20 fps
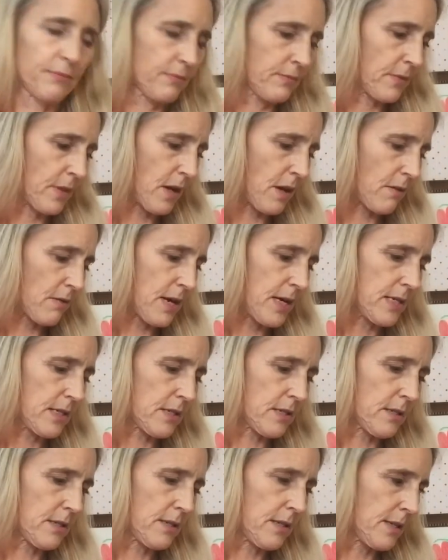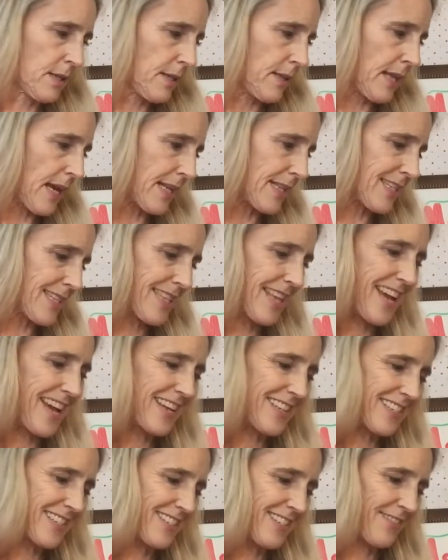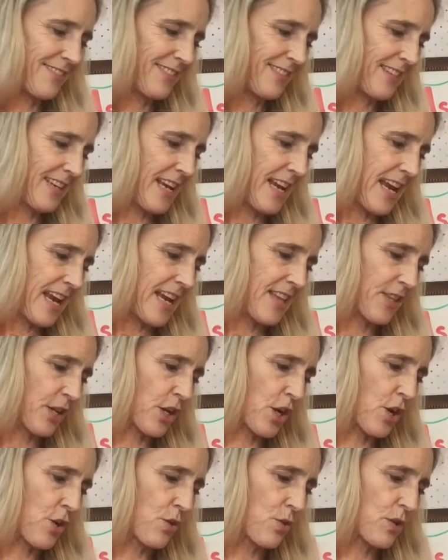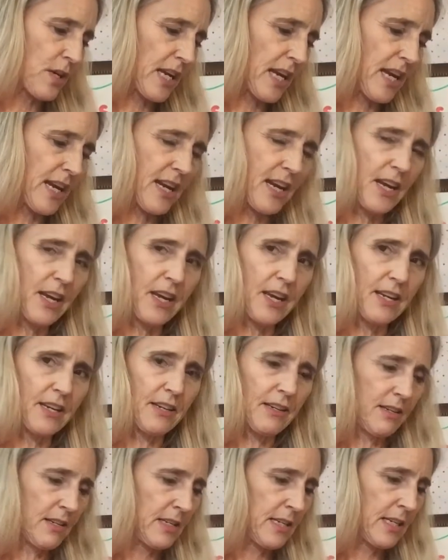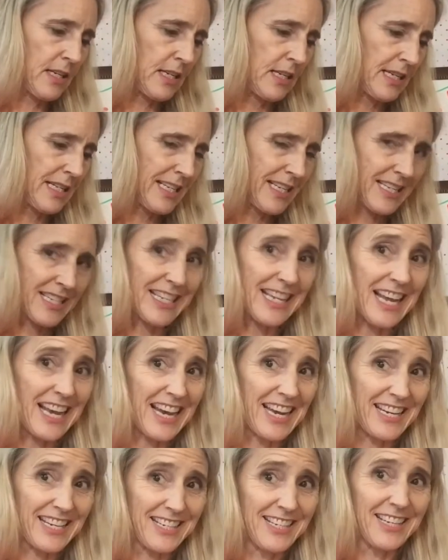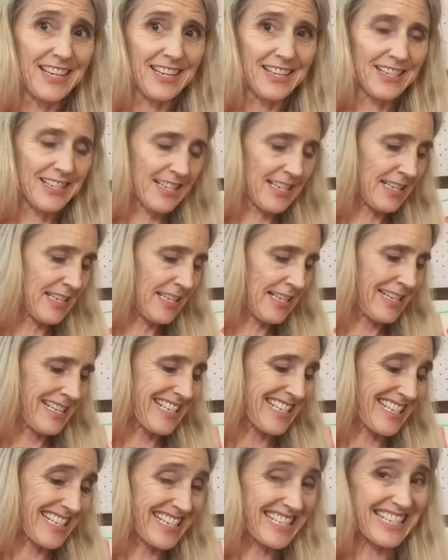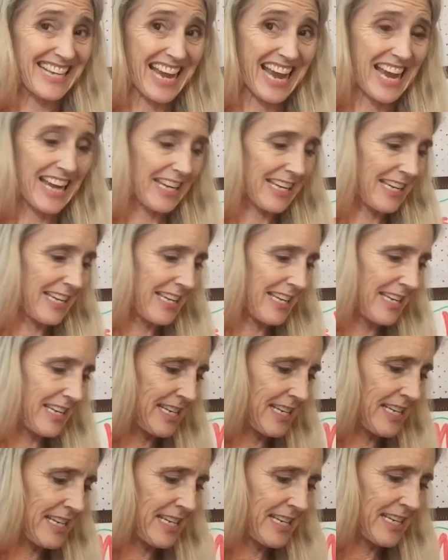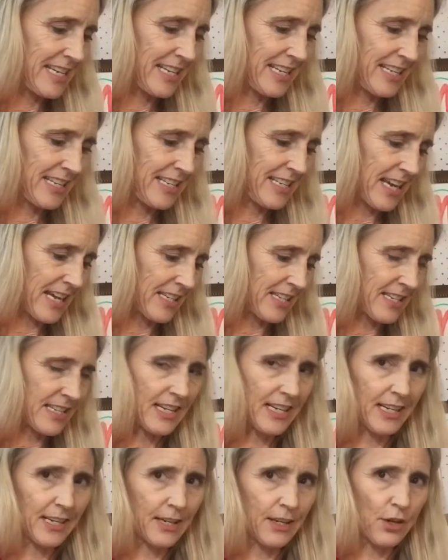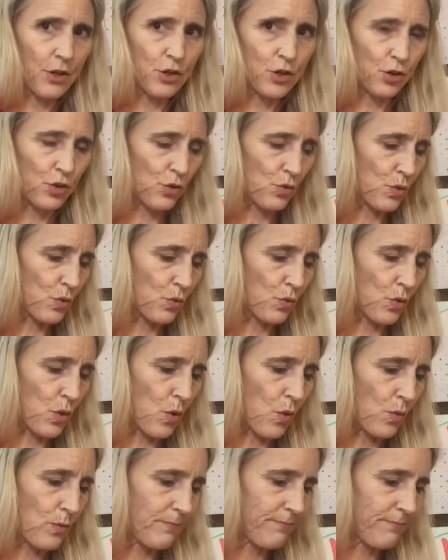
All right, that's that. And the cone can slide, yes. Stack, yes. And it can also roll.